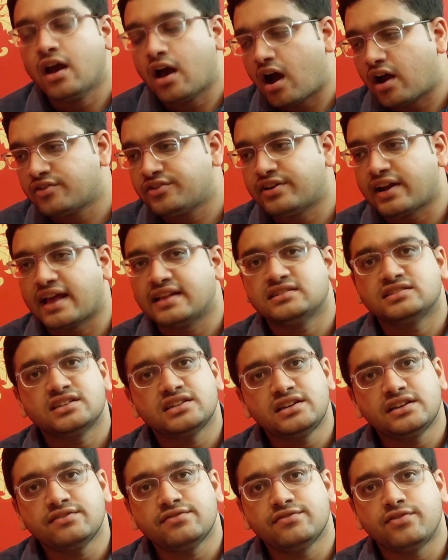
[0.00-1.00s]
A
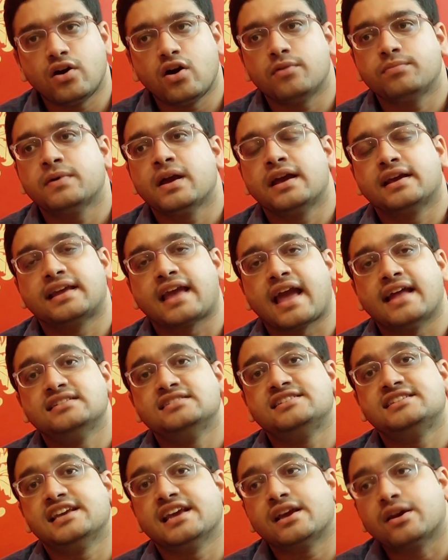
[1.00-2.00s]
transitive verb can
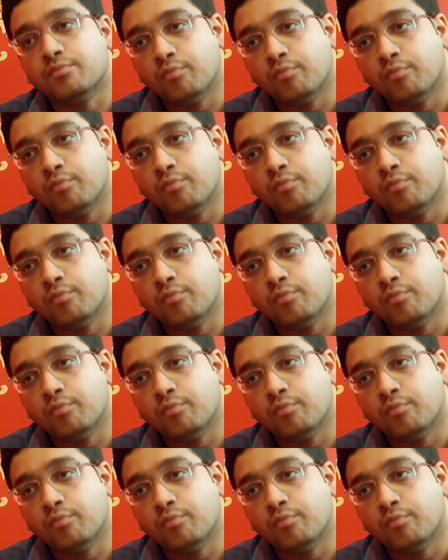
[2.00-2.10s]
take